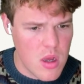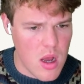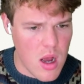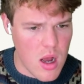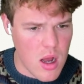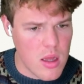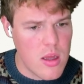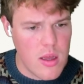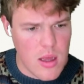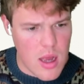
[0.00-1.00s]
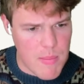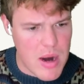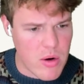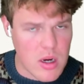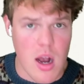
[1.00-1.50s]
Uh,
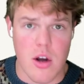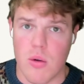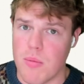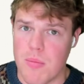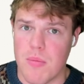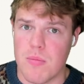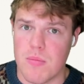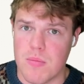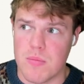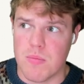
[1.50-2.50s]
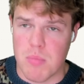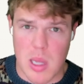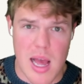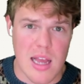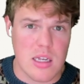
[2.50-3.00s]
Americano,
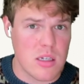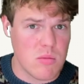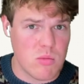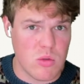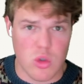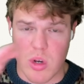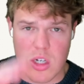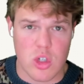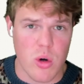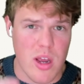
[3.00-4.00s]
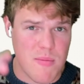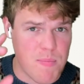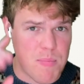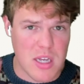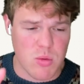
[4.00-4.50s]
black, drink it
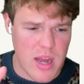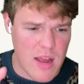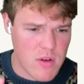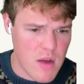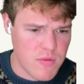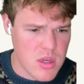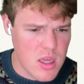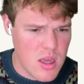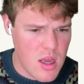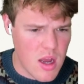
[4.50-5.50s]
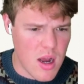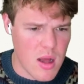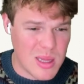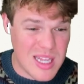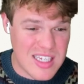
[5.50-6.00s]
straight, best way to have coffee uh,
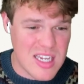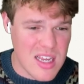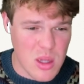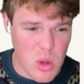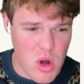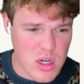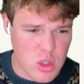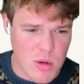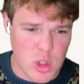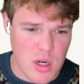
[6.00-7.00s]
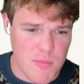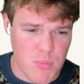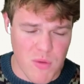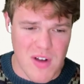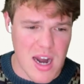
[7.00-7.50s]
listing long description,
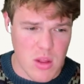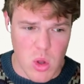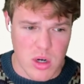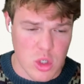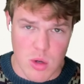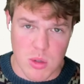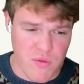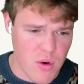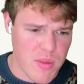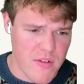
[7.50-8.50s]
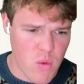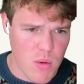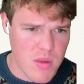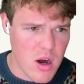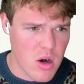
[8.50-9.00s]
provided the long description from that
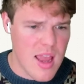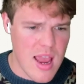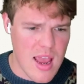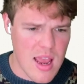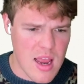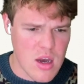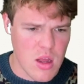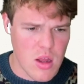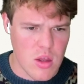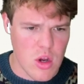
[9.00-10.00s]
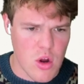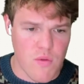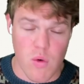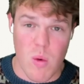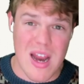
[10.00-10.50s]
form there. And, you know,
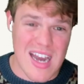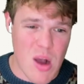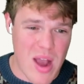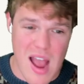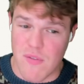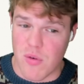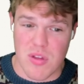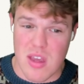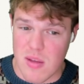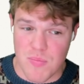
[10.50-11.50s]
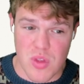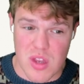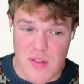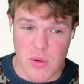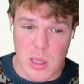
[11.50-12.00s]
for right now, I have for the, the
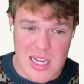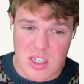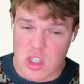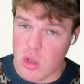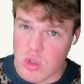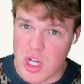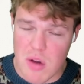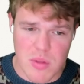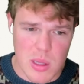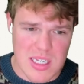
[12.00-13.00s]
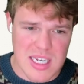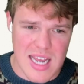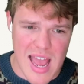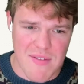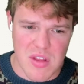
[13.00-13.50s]
different links associated with the listing,
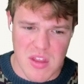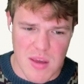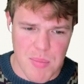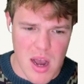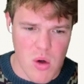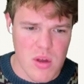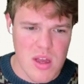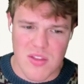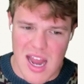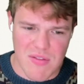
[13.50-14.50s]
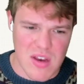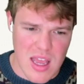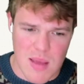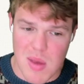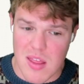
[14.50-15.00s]
I have it in the about, then have the
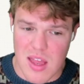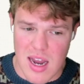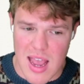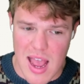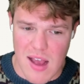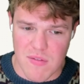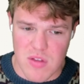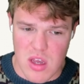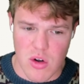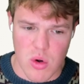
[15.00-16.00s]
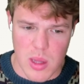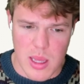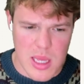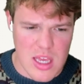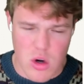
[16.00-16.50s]
name, and then I have the underlying
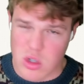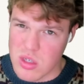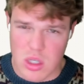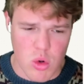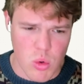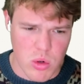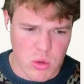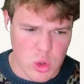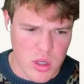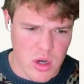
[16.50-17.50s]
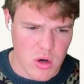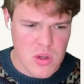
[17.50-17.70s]
link here. So this is a cool little trick here.